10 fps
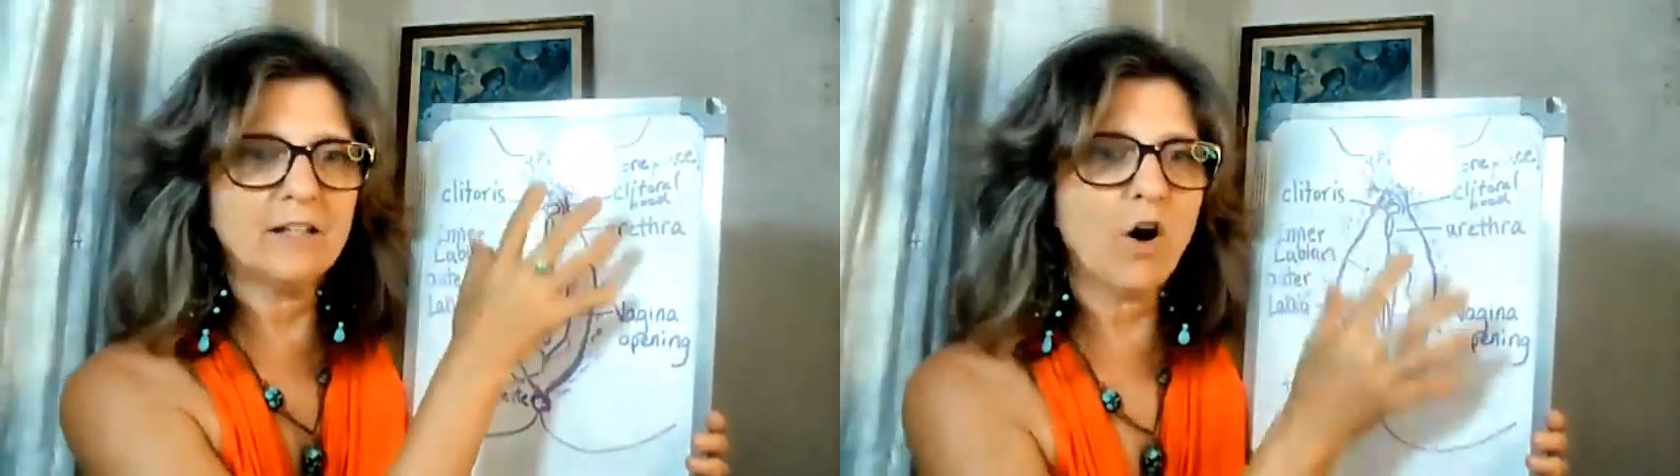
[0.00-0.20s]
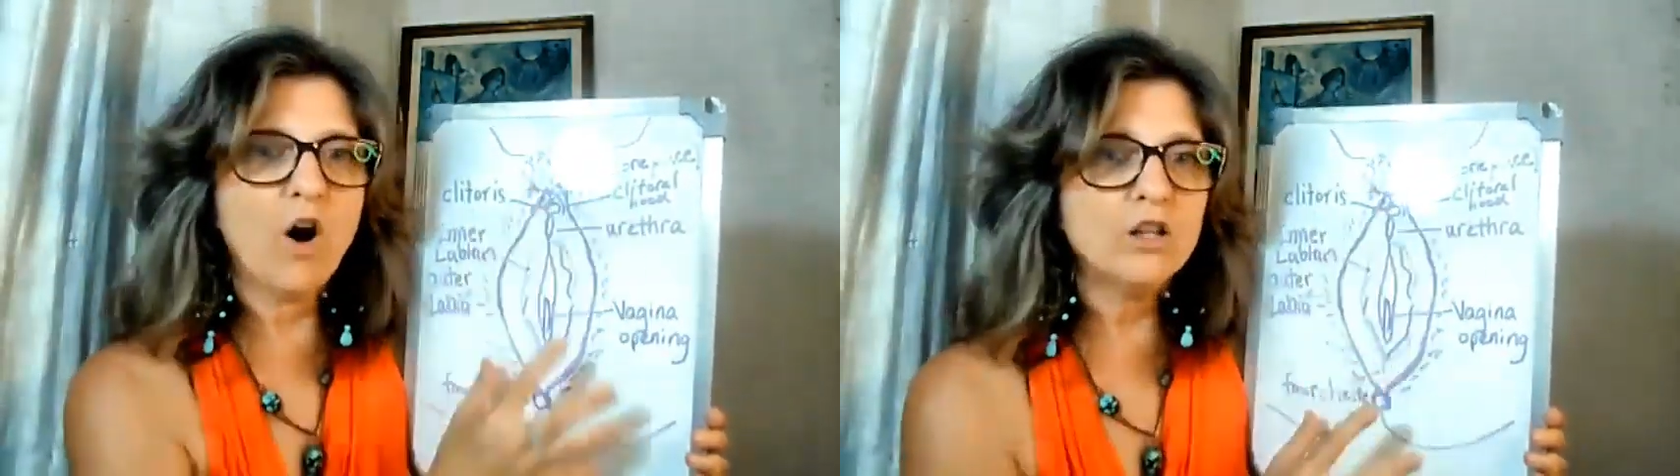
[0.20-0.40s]

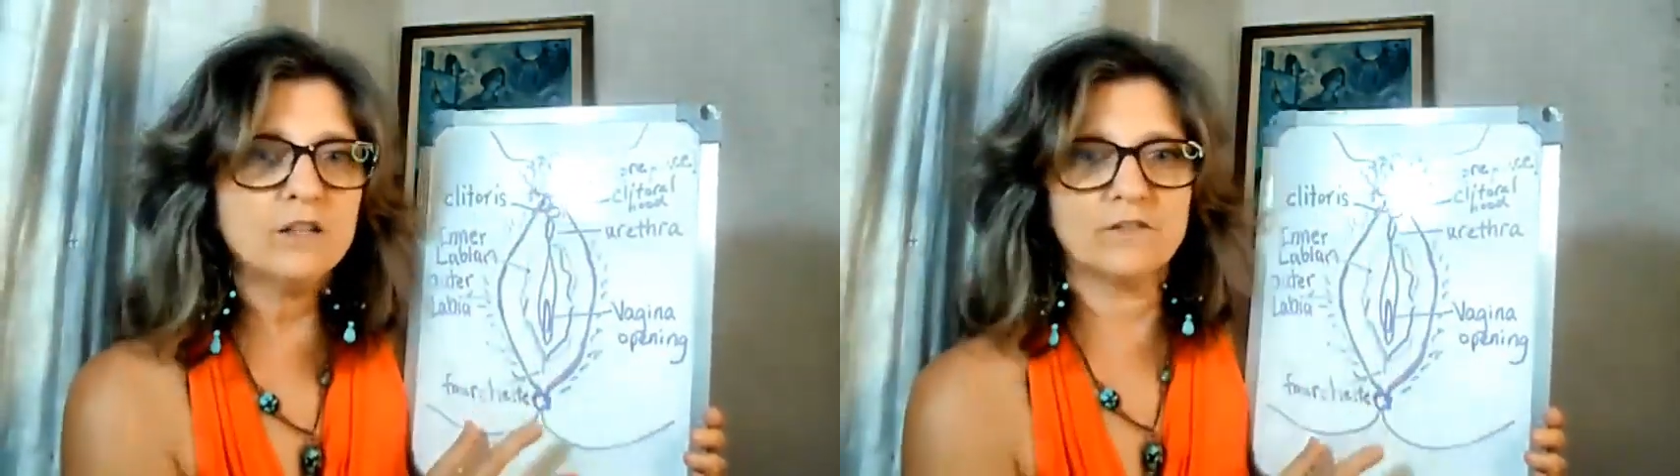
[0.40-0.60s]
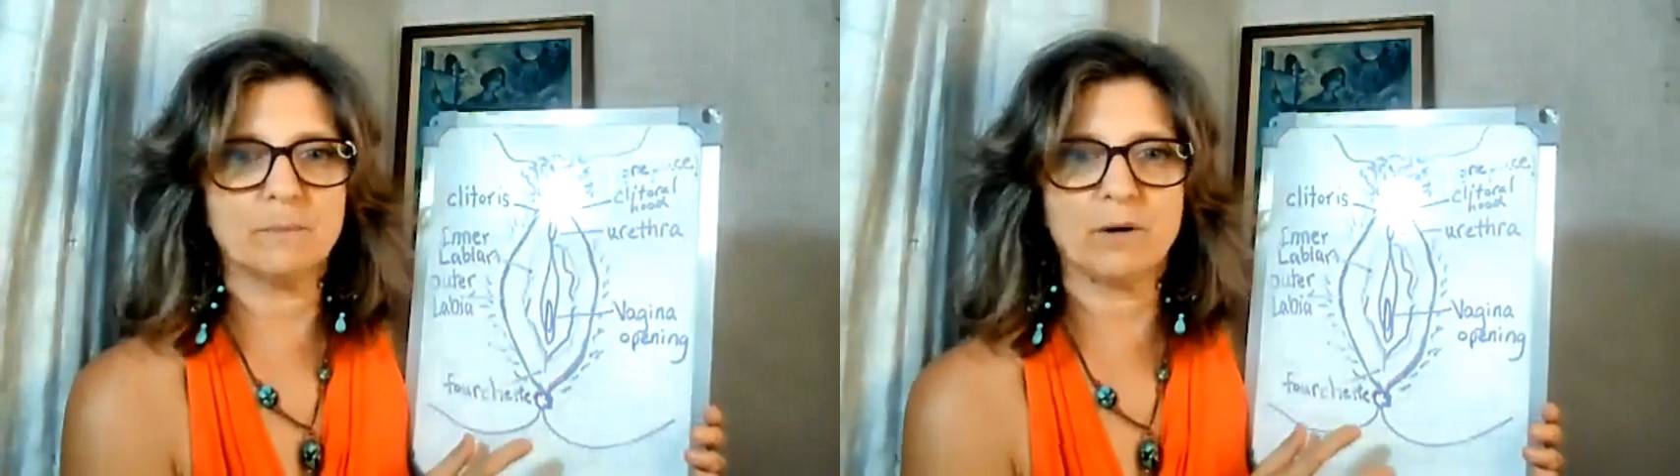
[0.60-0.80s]
all
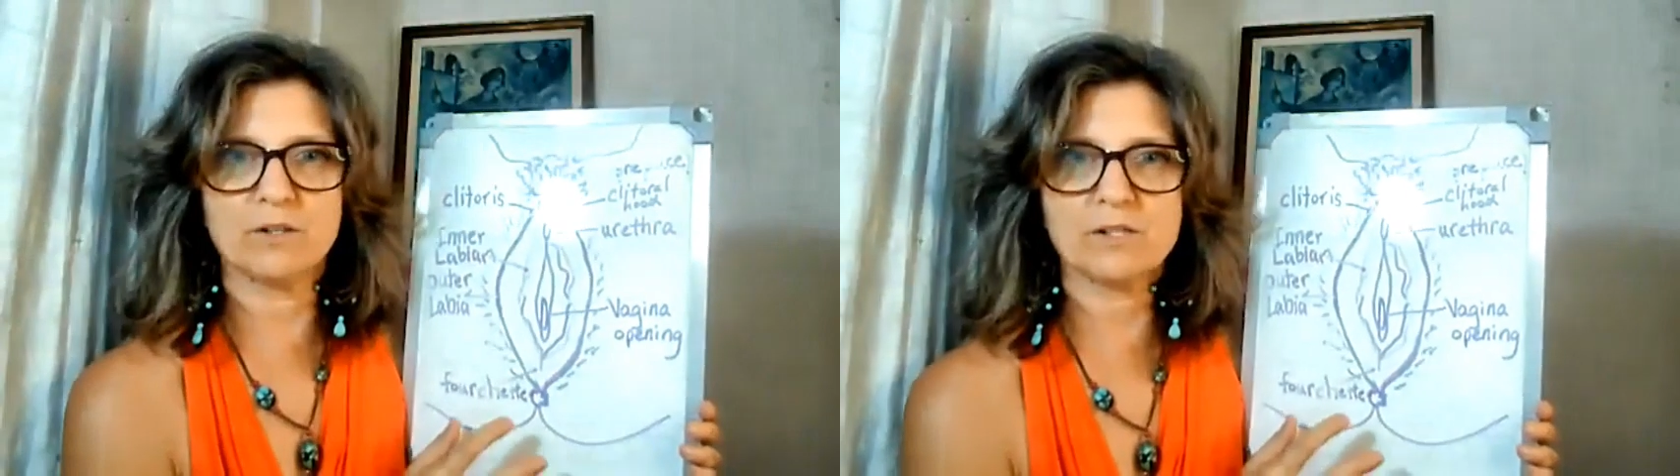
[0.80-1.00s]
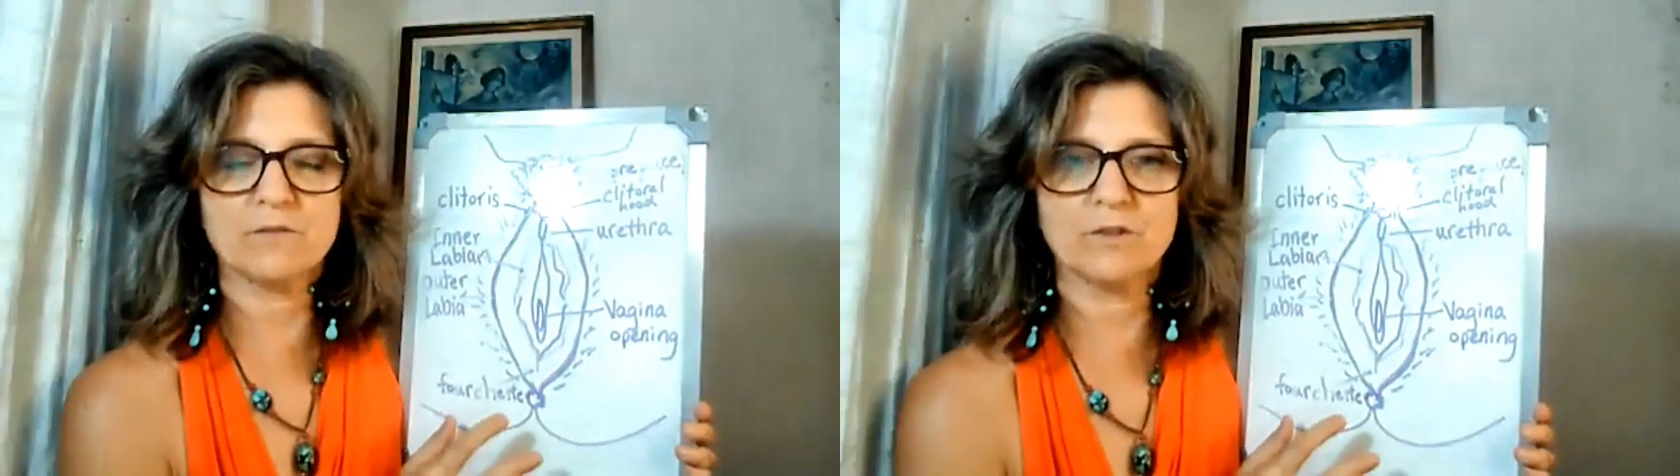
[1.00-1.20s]
of the
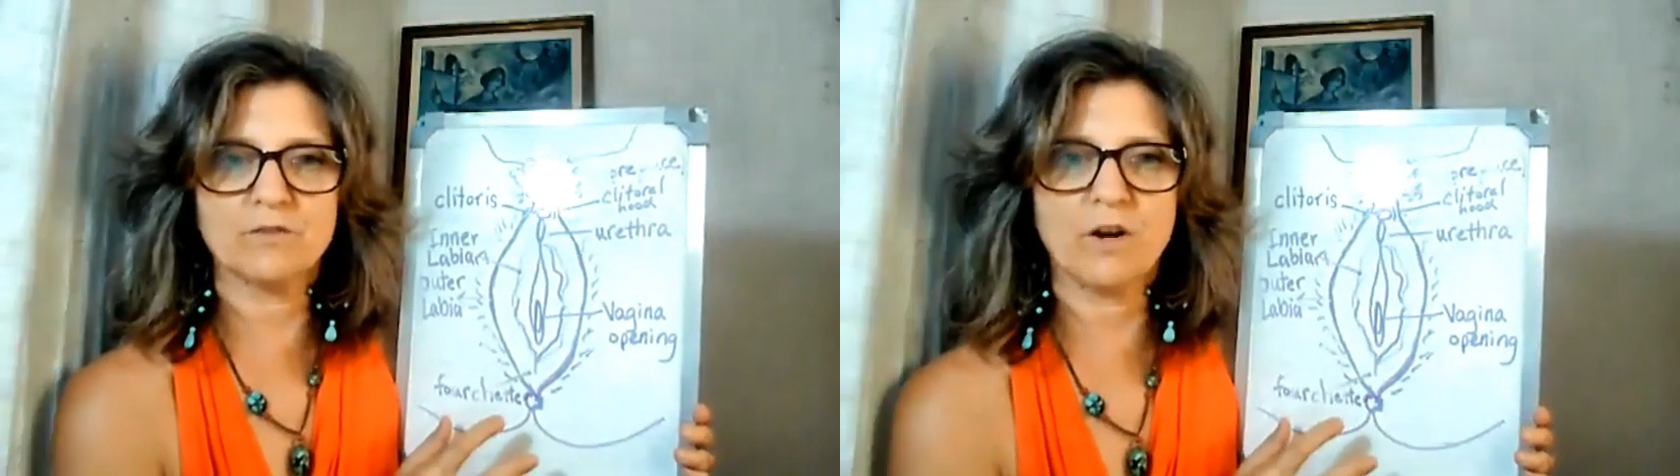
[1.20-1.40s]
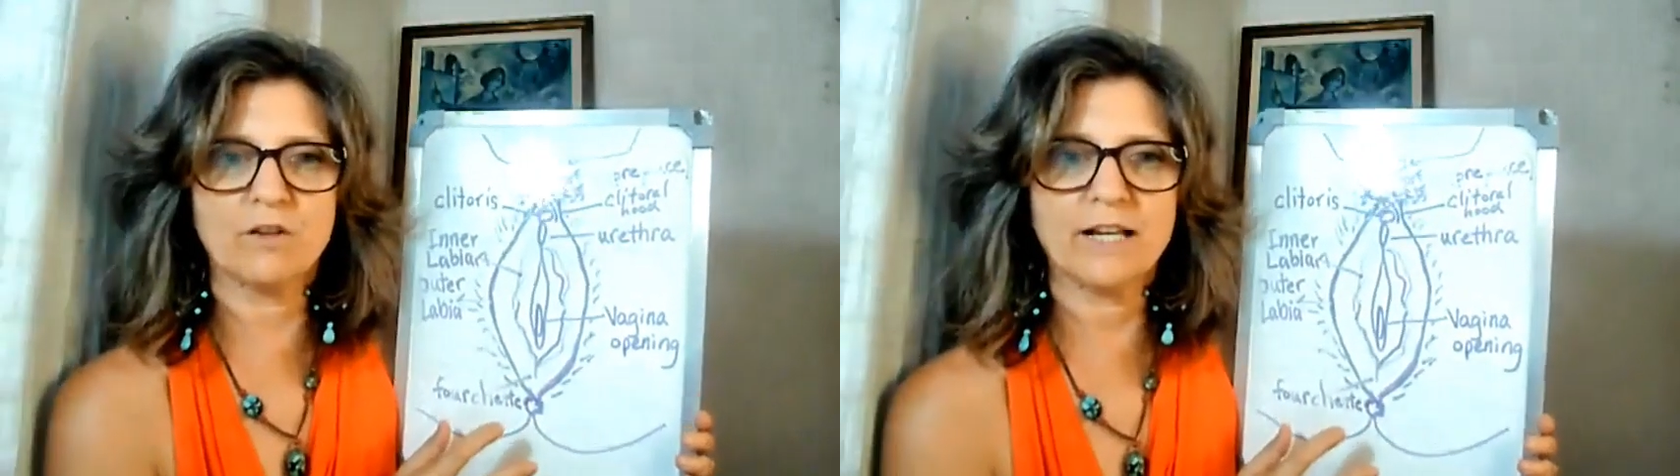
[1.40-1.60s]
parts of your
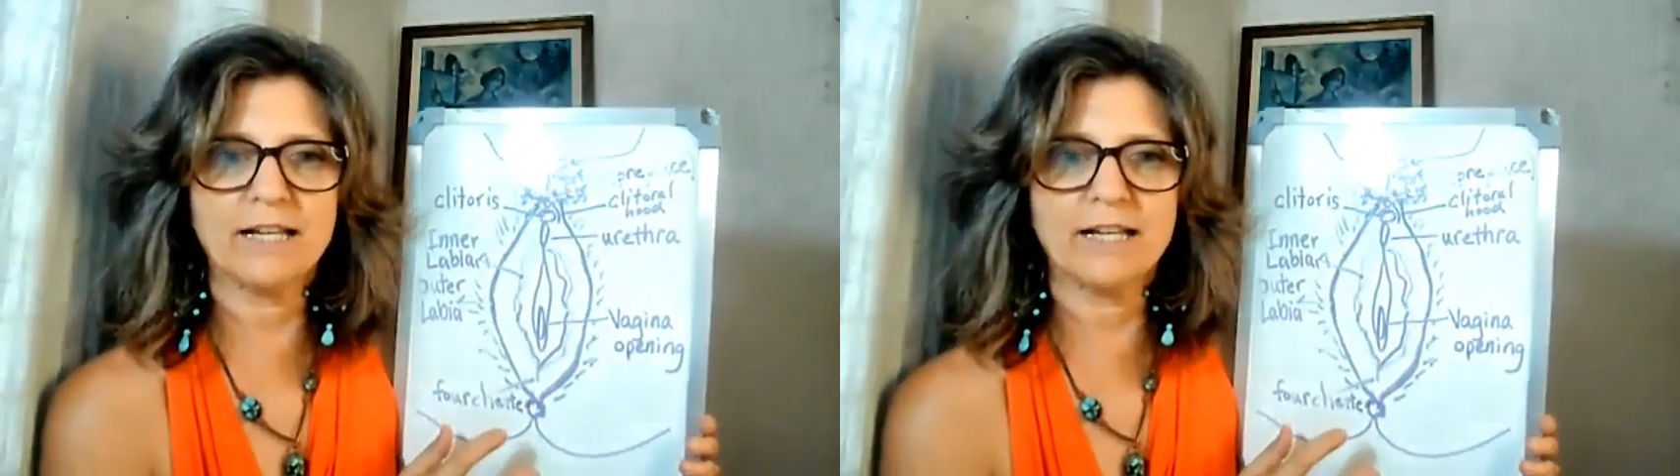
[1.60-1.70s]
vulva.